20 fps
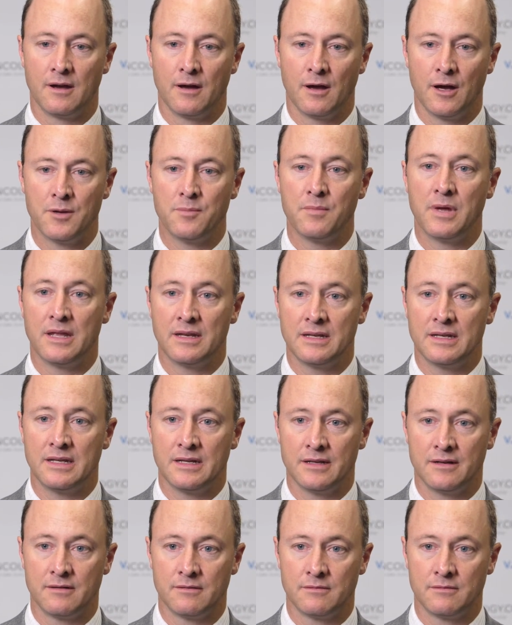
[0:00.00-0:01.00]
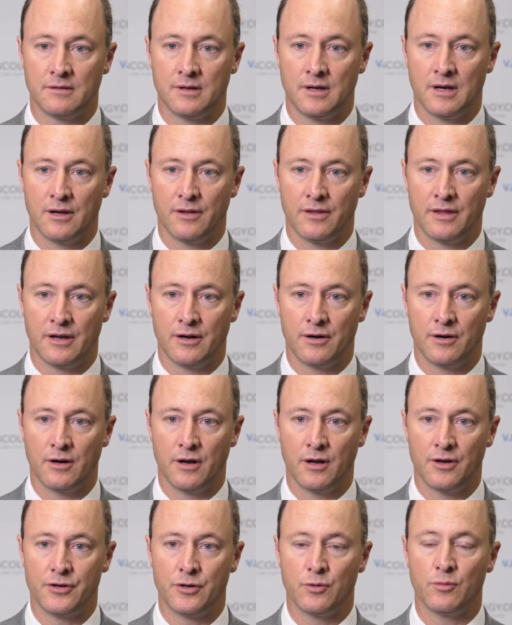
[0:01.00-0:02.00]
unmet need that are
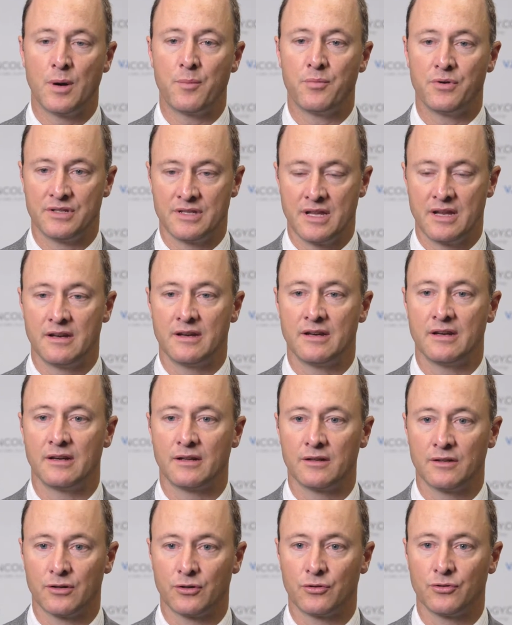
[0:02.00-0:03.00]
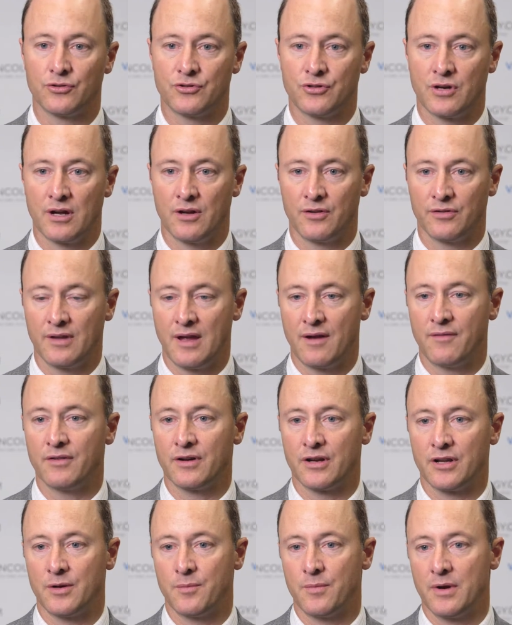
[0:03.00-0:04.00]
underrepresented in clinical trials.
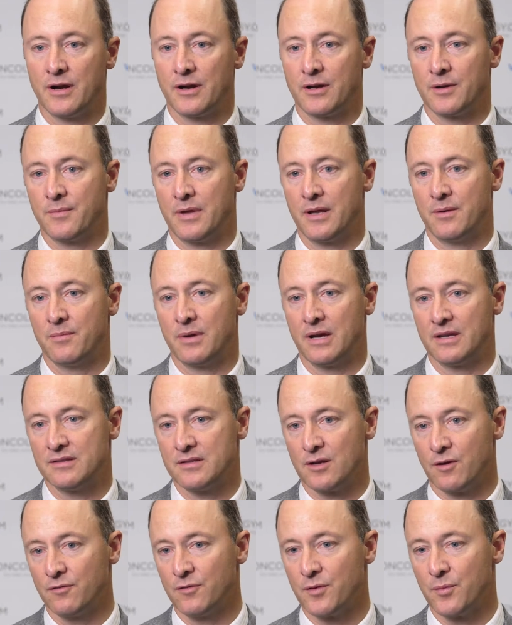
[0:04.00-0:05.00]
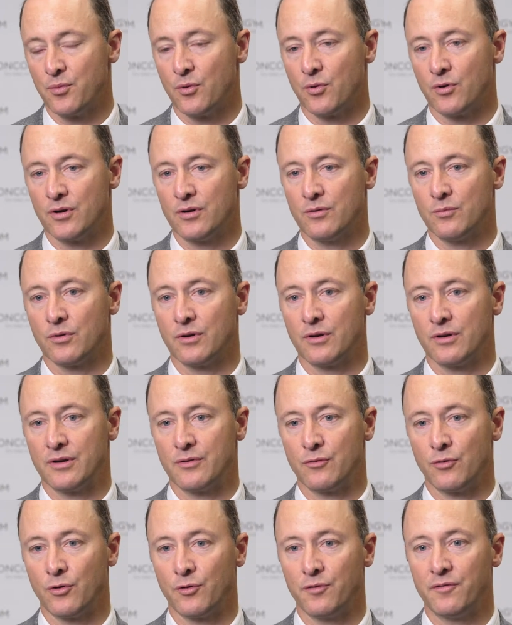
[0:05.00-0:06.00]
African American men by self-report were
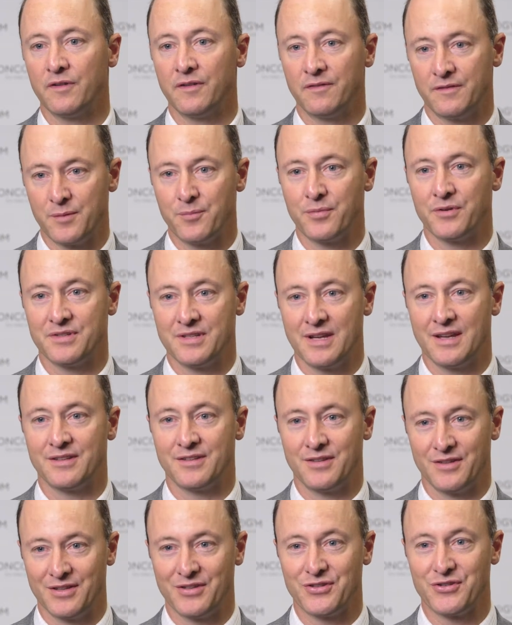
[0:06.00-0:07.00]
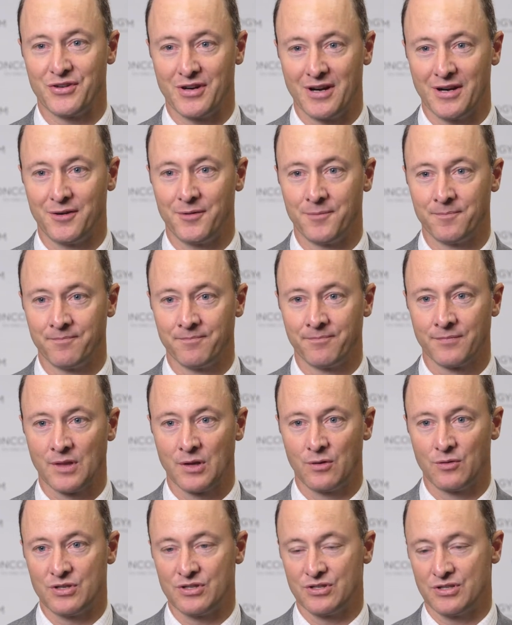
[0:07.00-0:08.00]
enrolled 50% to this trial,
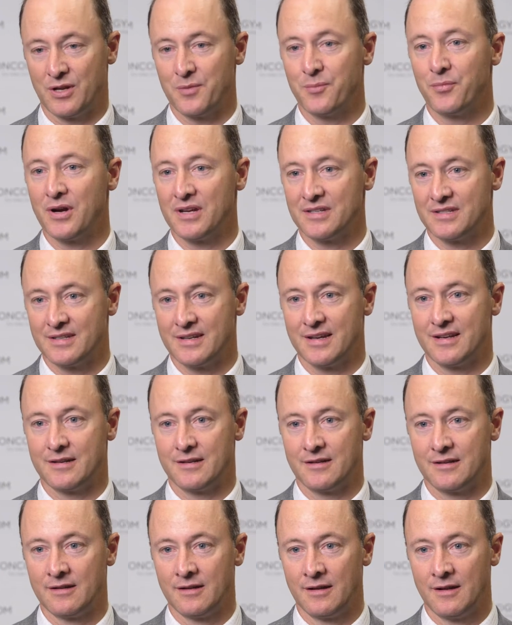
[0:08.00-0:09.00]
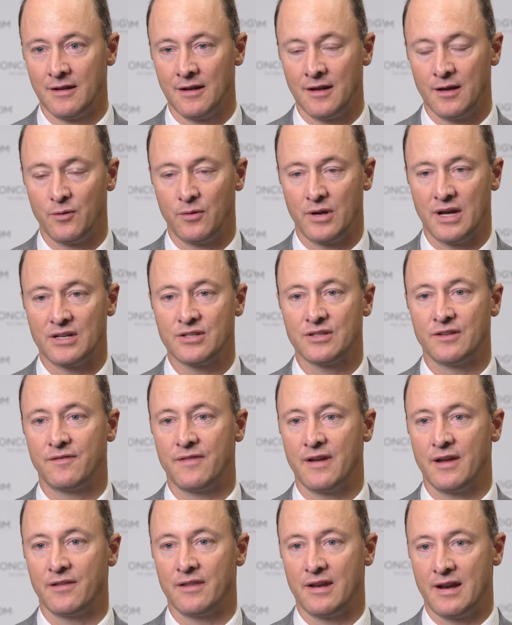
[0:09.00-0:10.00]
which is unprecedented. And we actually
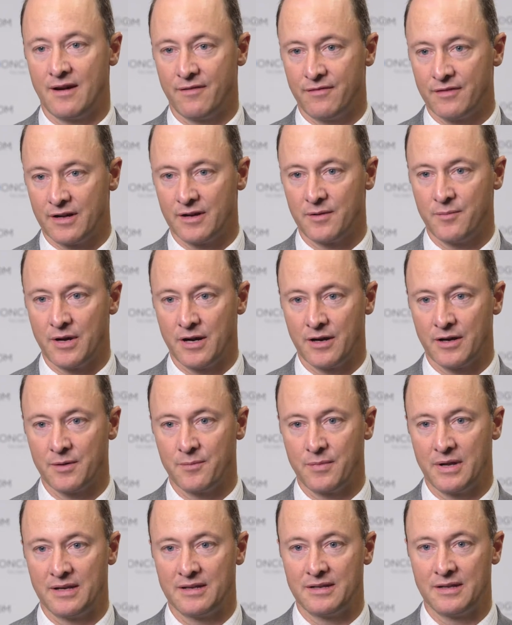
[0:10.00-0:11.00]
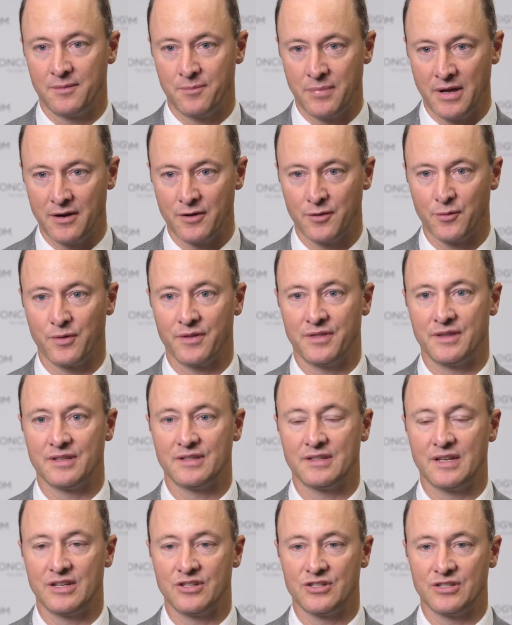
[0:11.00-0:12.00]
found that African American men did better with
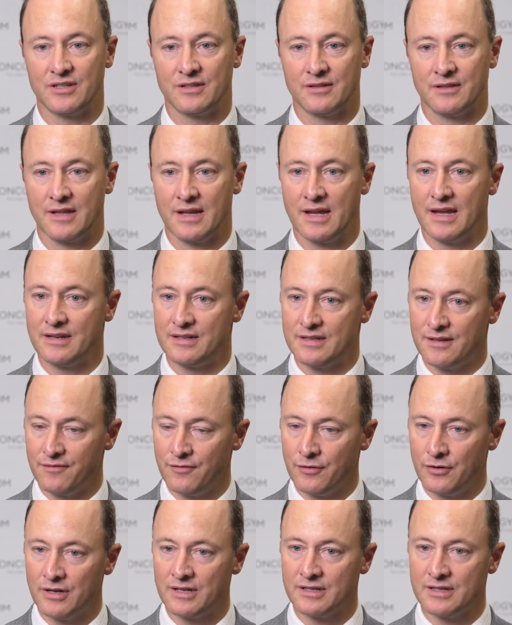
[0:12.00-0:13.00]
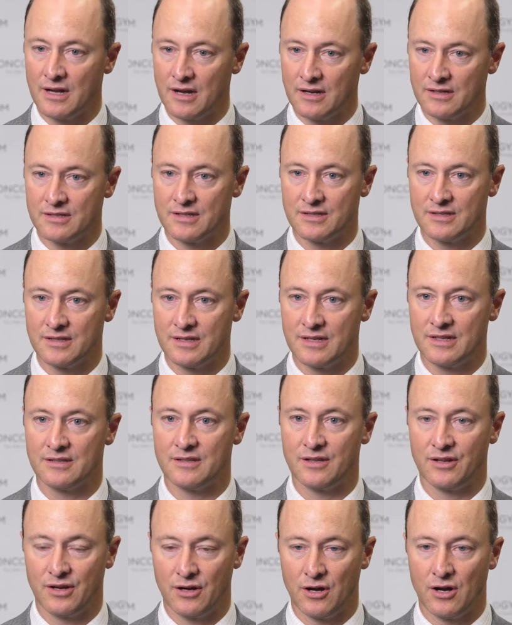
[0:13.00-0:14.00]
this agent. They had differing
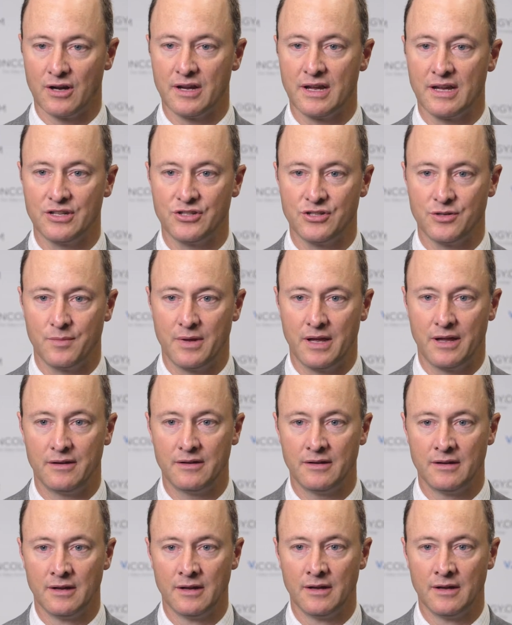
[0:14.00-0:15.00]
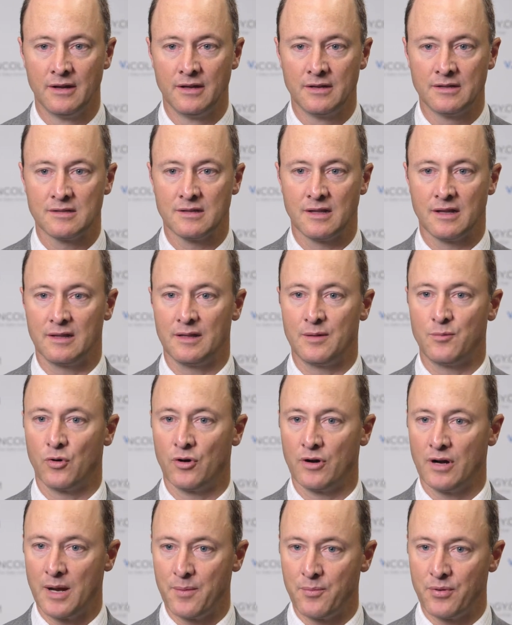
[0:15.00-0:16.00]
toxicities than Caucasian men, slightly
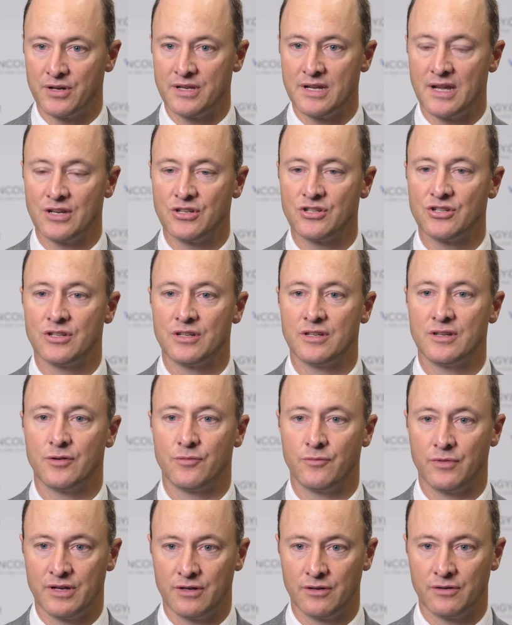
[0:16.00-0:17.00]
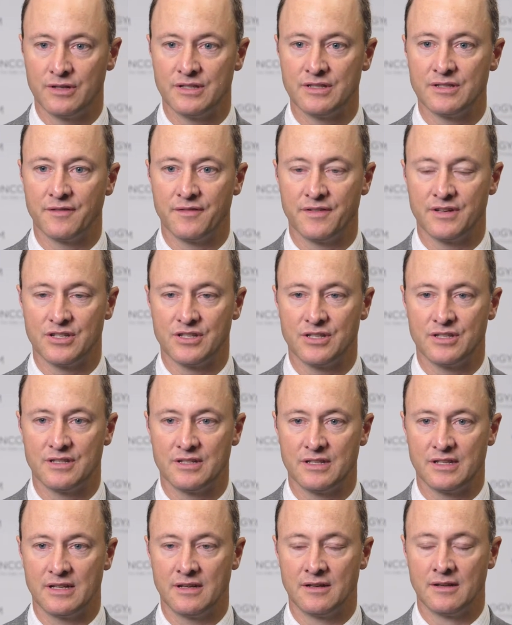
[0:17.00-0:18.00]
more hypertension and renal
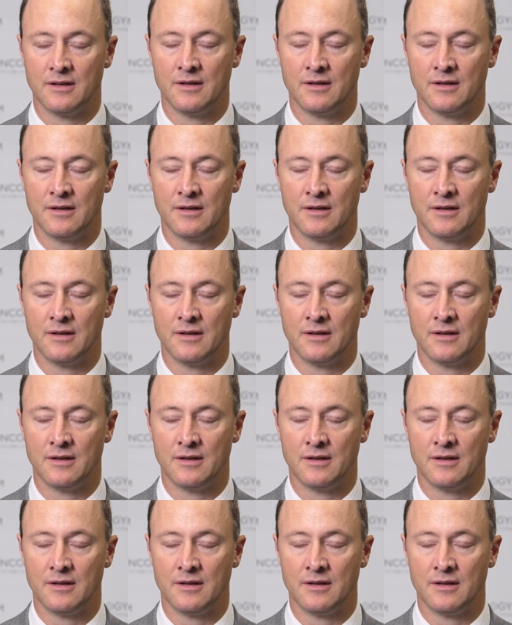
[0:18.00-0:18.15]
insufficiency,